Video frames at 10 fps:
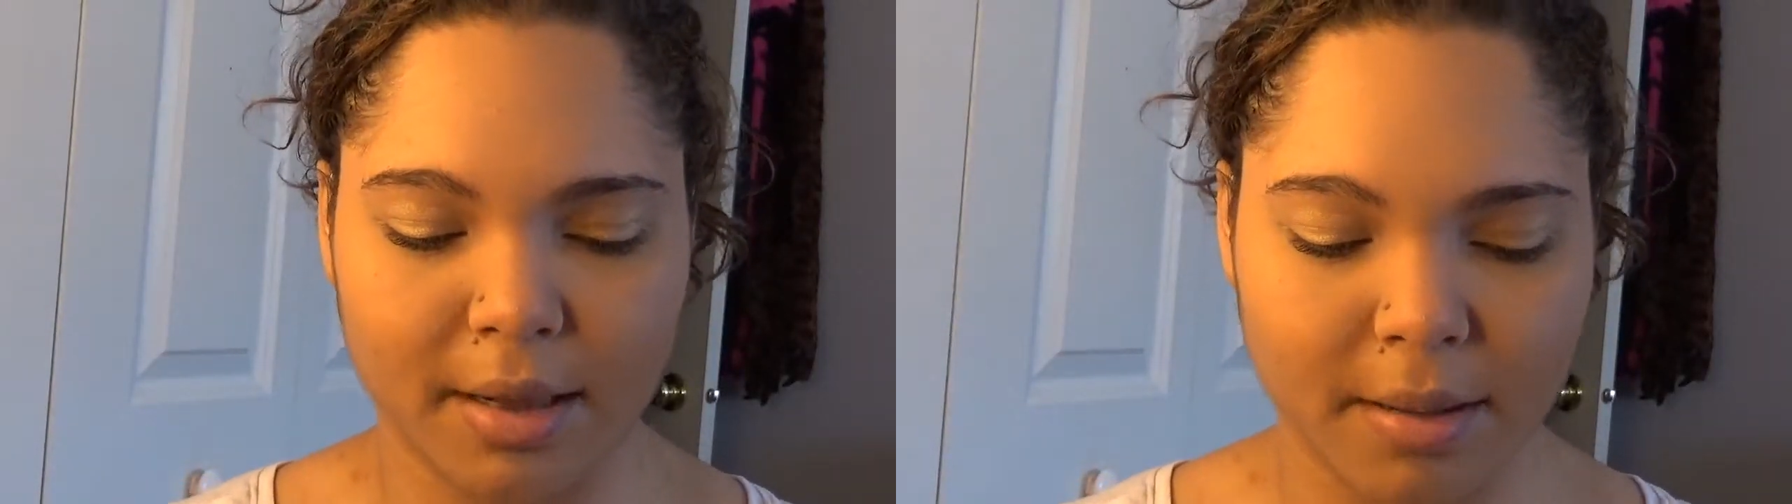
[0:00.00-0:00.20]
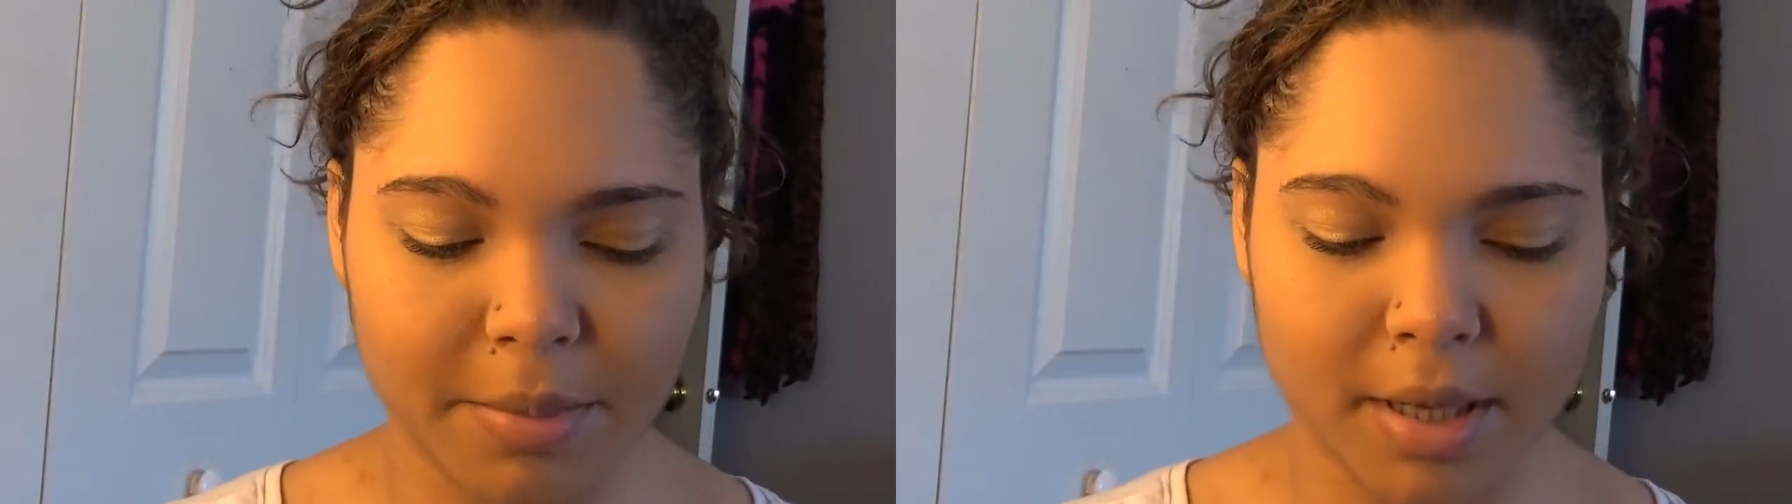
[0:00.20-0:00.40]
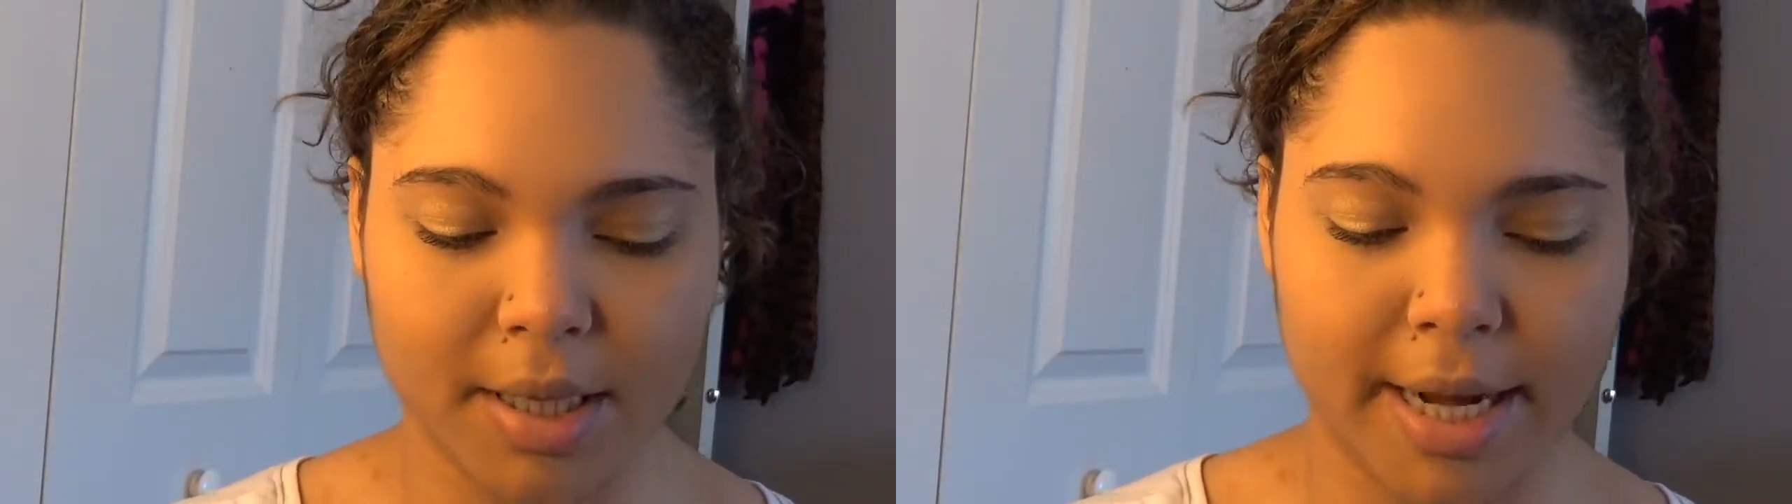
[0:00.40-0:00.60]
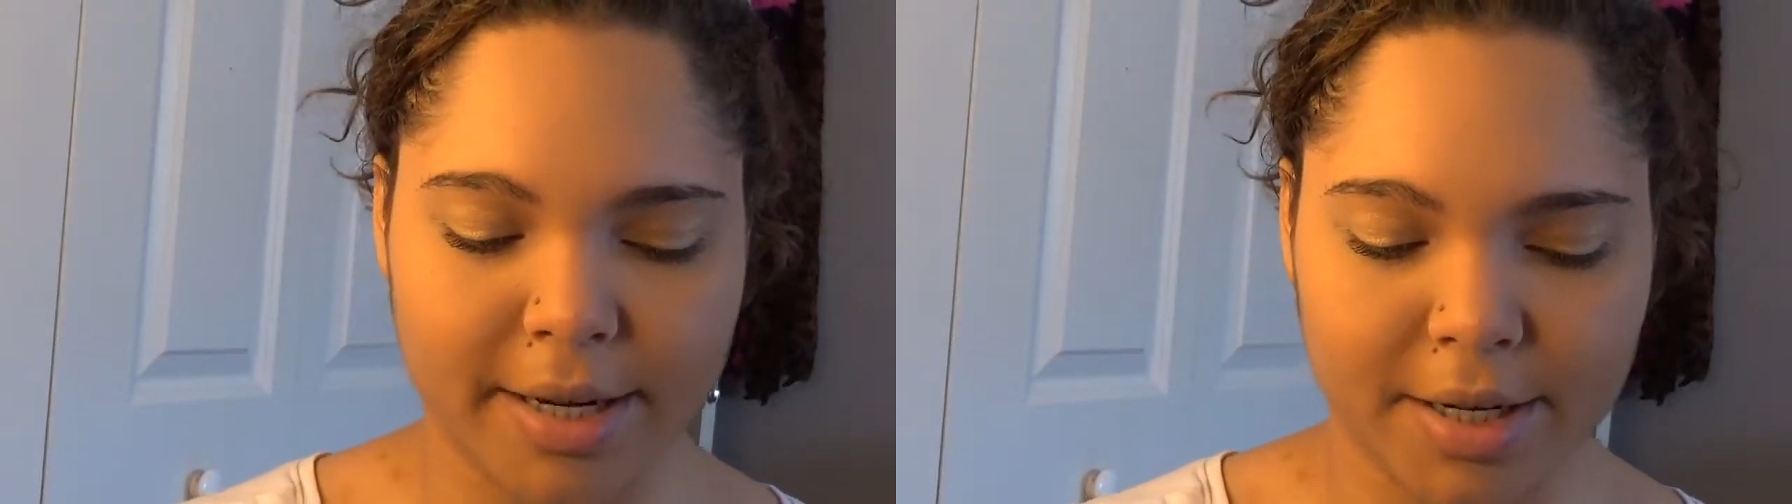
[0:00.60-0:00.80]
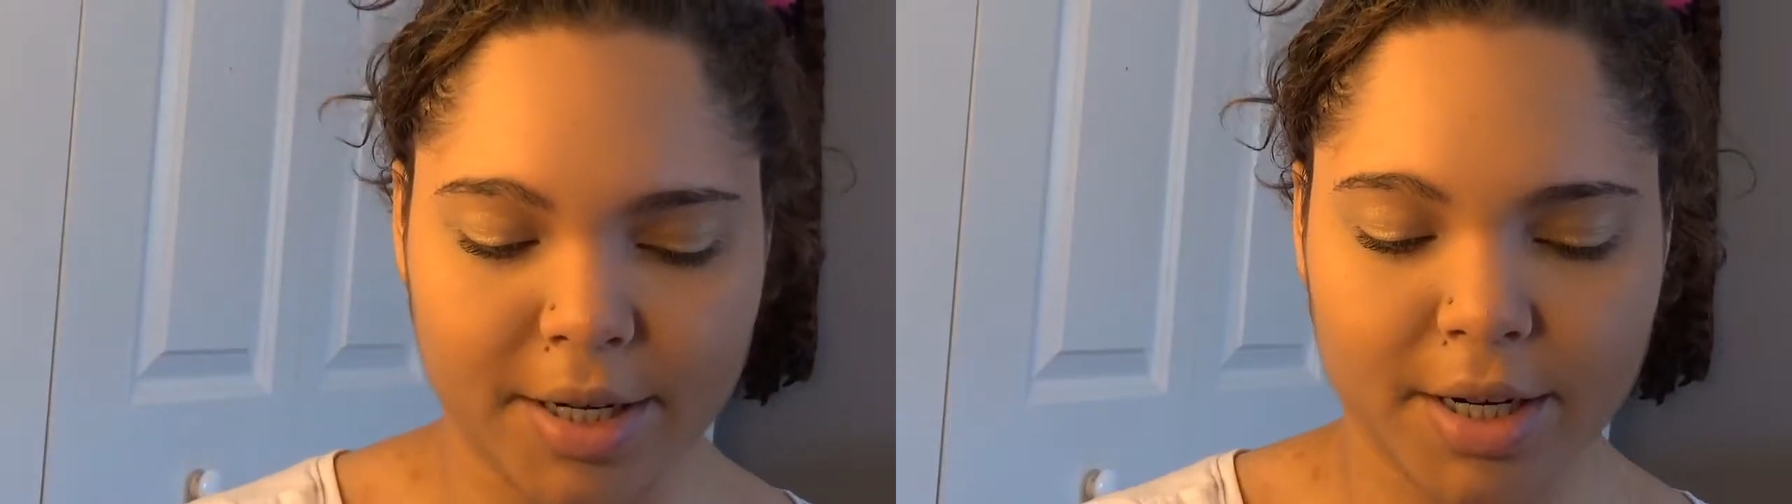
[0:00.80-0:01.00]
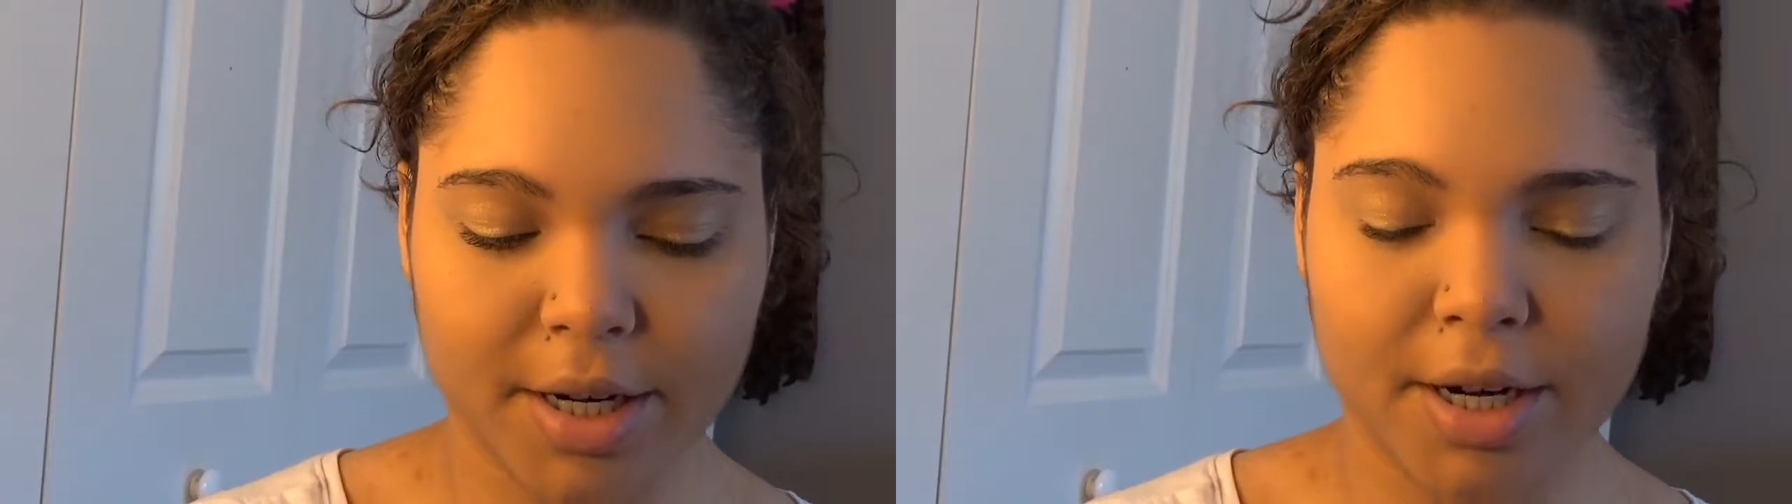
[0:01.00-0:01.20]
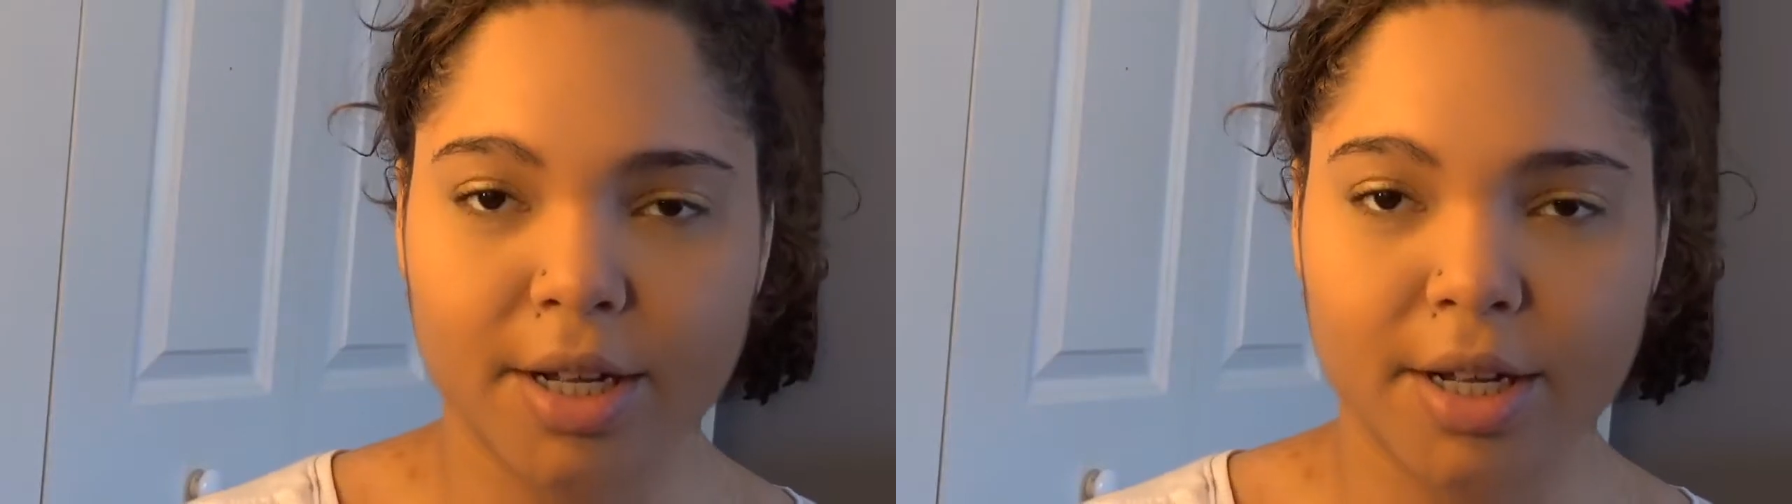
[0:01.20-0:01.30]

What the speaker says: lip liner.